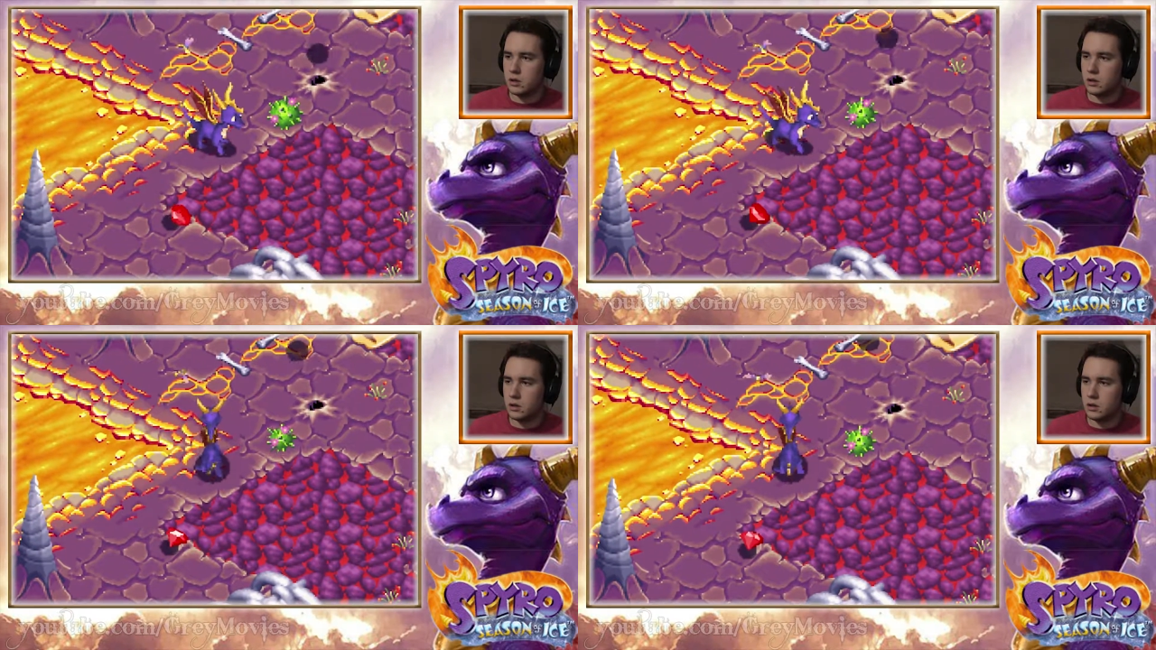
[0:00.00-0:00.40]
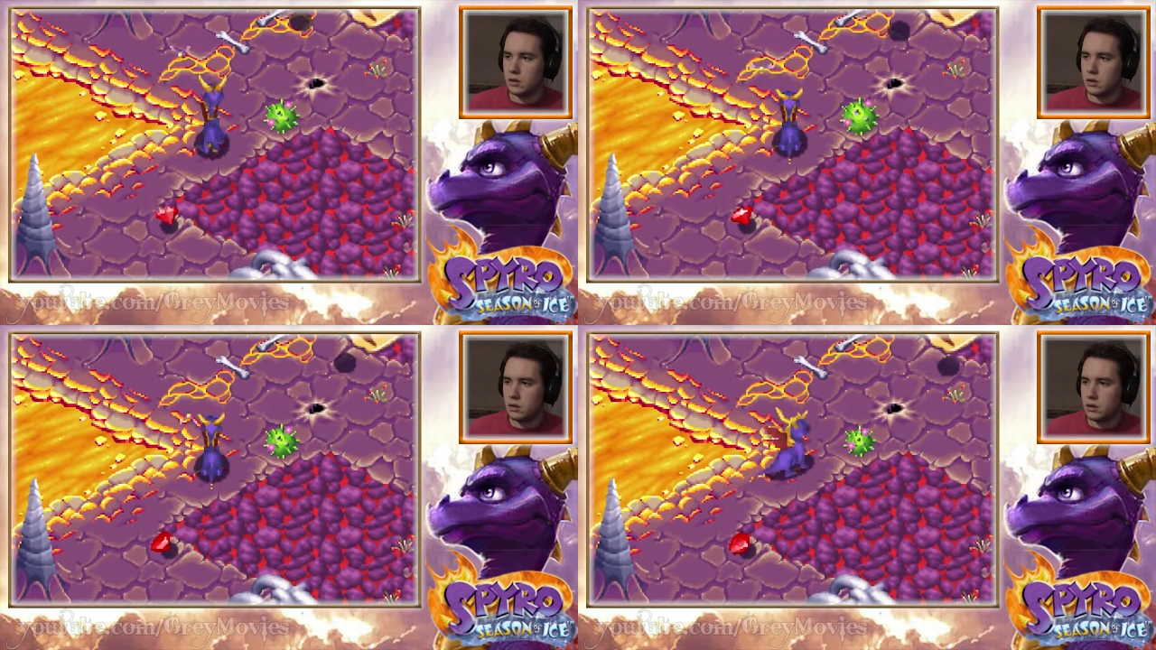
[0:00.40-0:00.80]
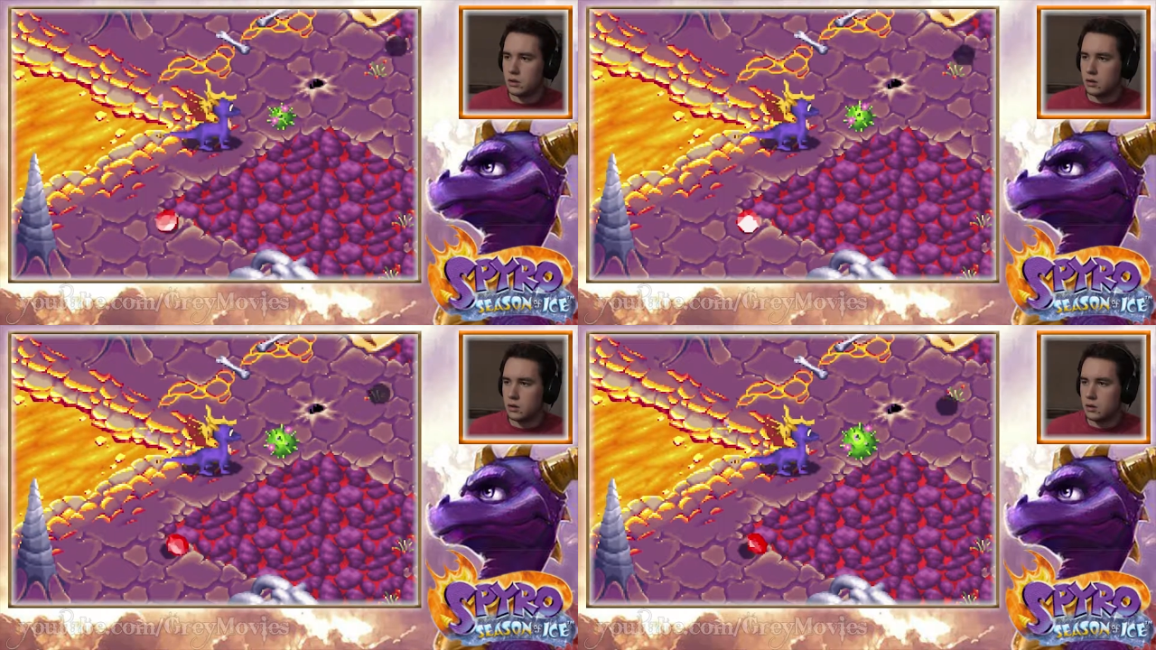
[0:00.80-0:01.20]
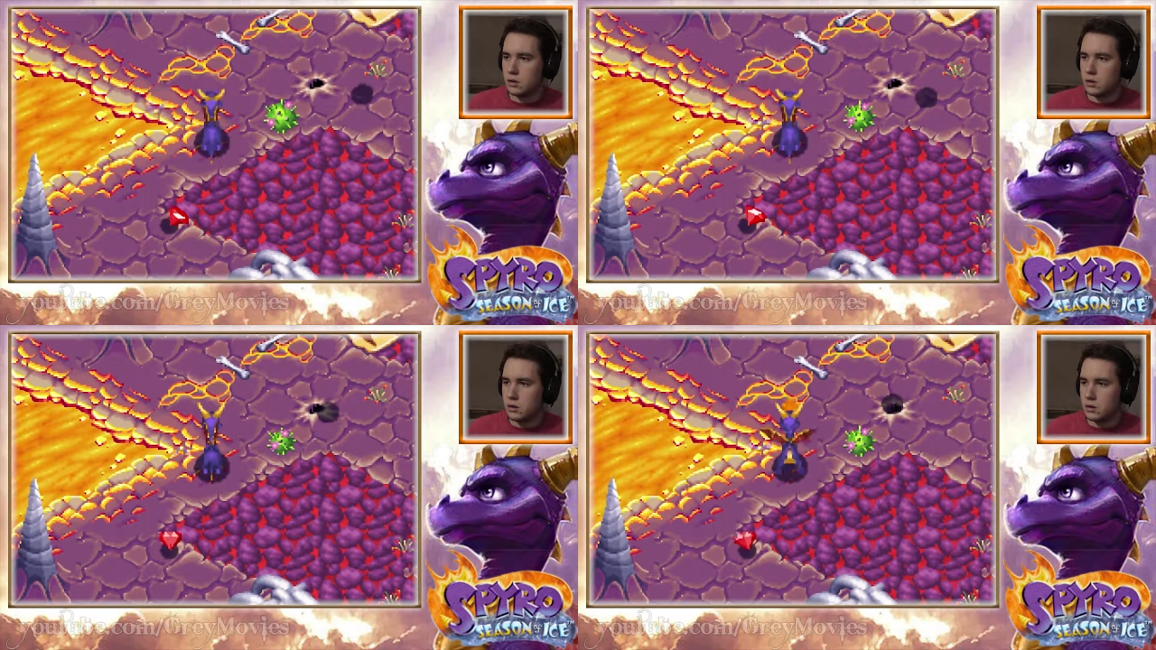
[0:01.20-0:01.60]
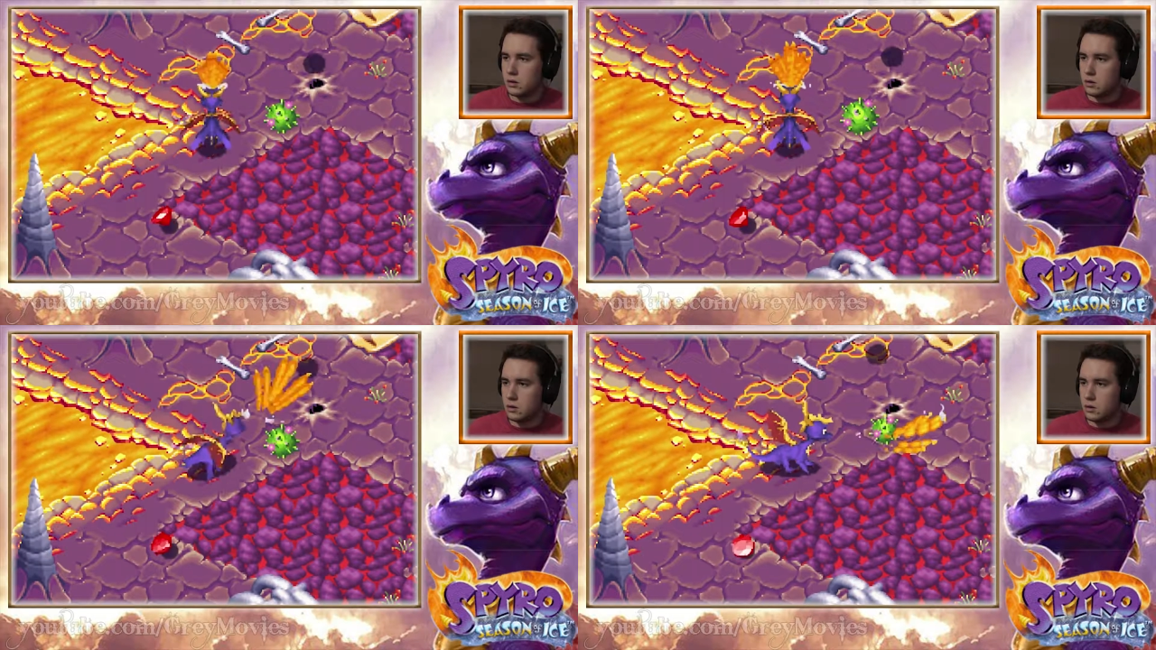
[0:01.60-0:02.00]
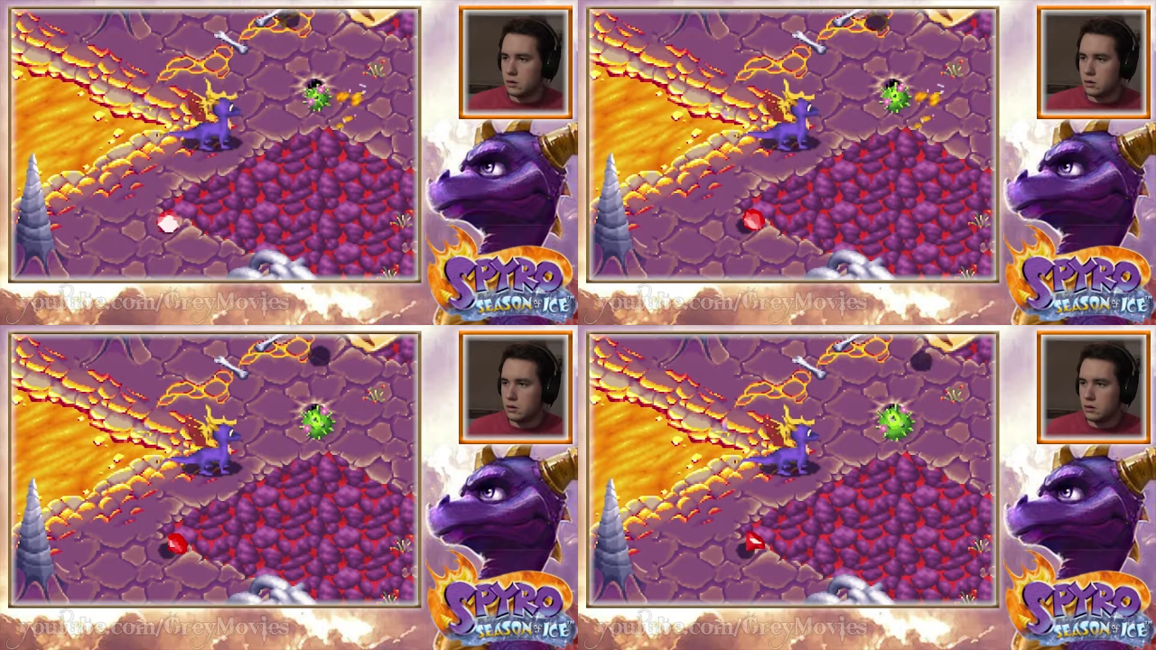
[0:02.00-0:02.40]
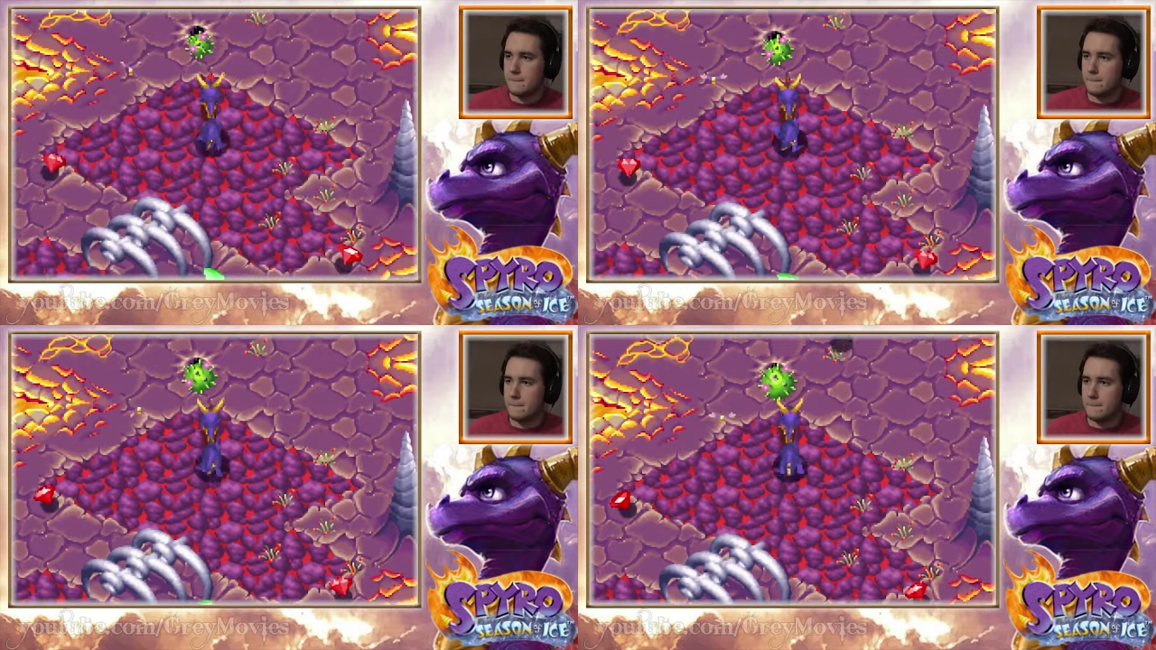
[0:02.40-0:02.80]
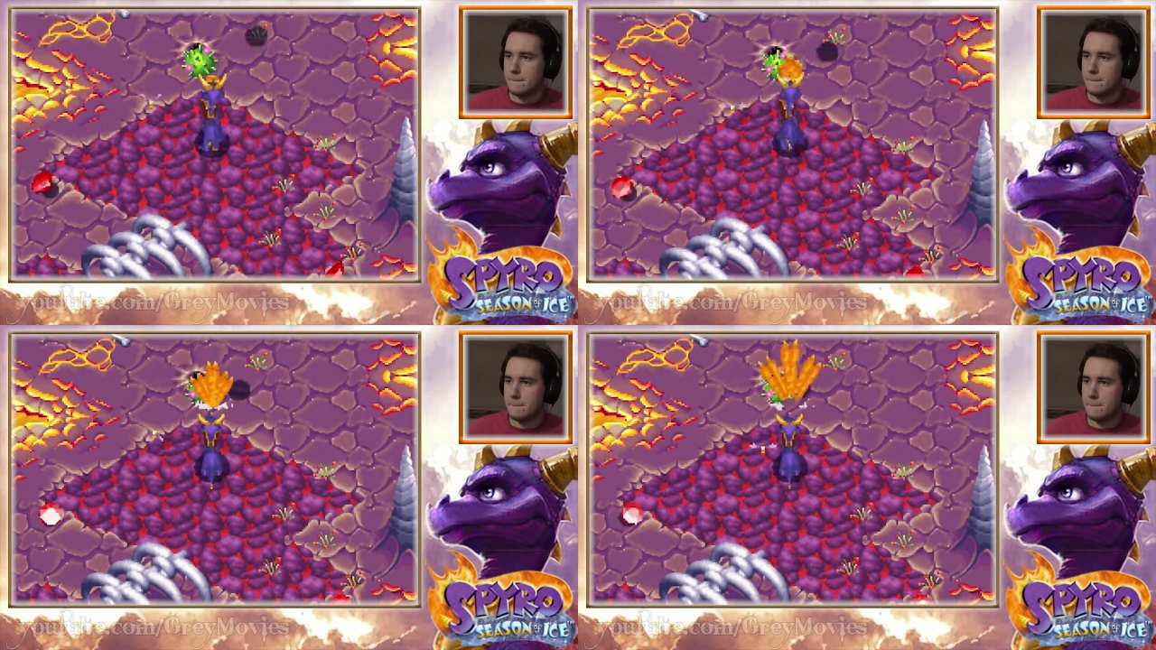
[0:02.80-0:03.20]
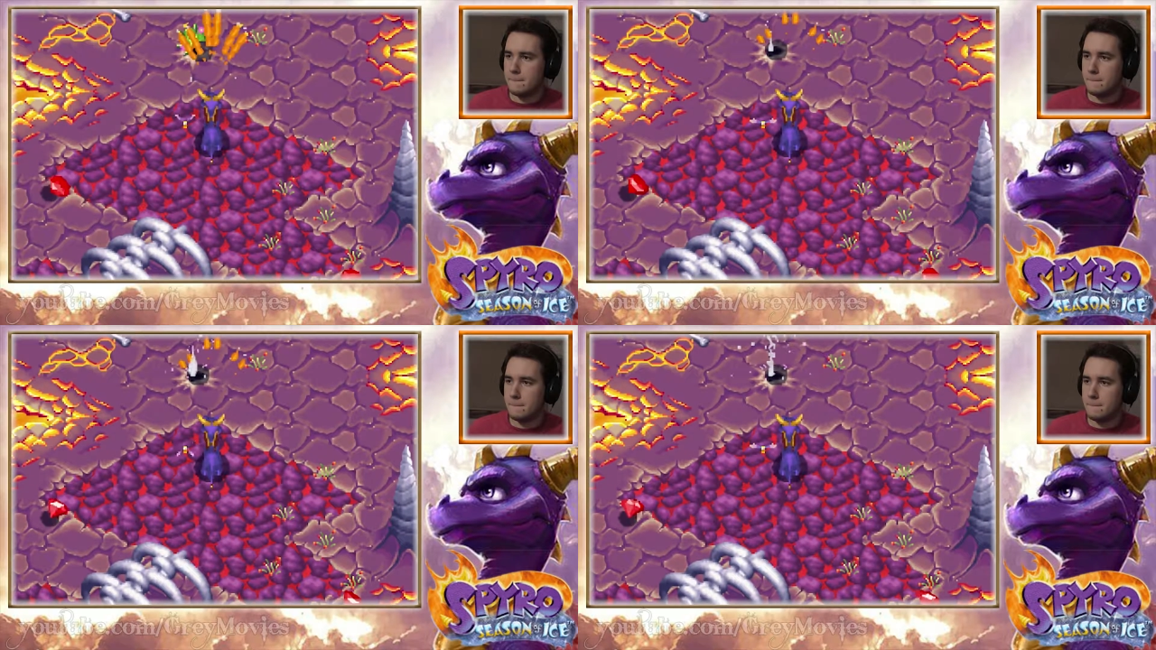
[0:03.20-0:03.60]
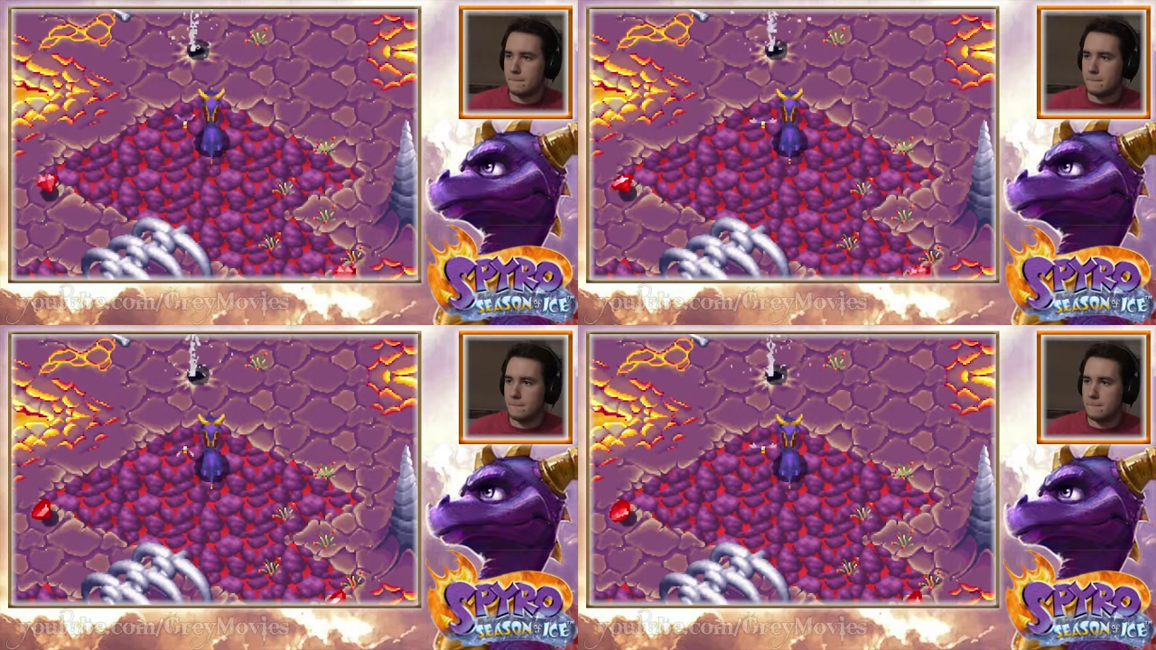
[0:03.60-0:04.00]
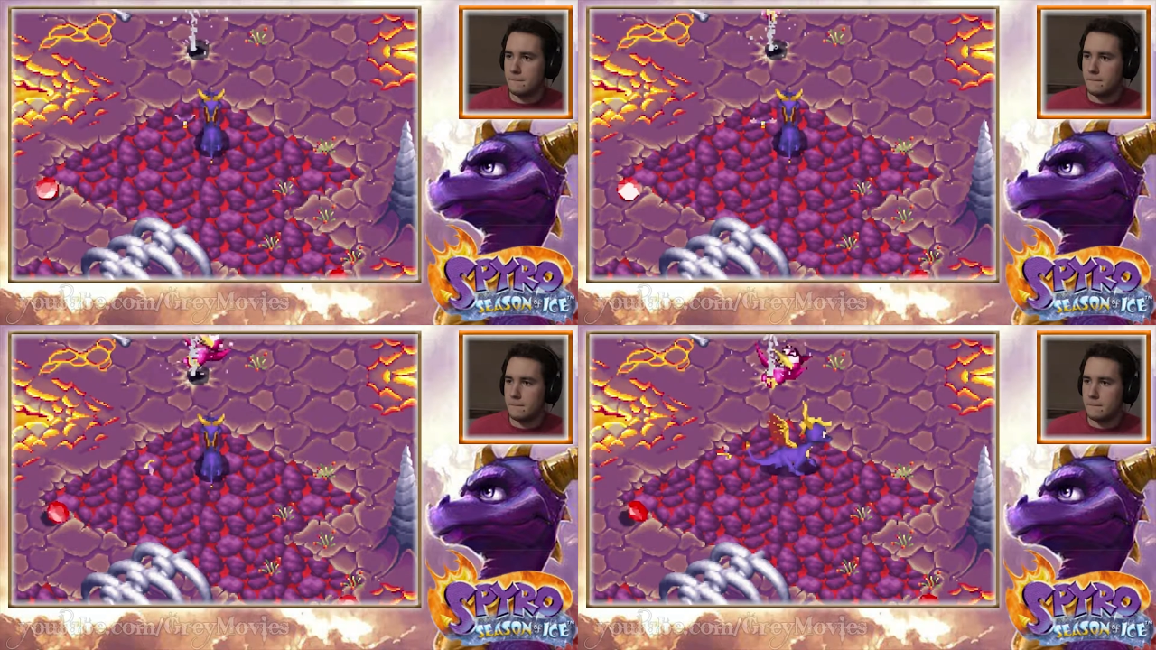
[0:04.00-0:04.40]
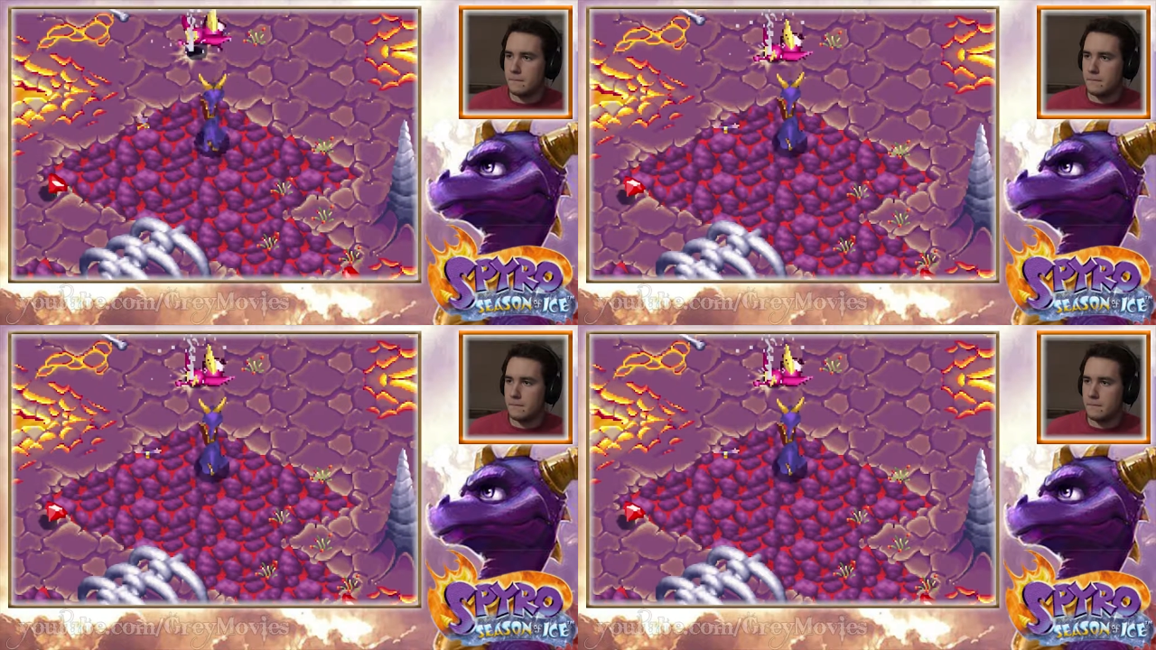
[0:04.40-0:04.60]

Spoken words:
(silence)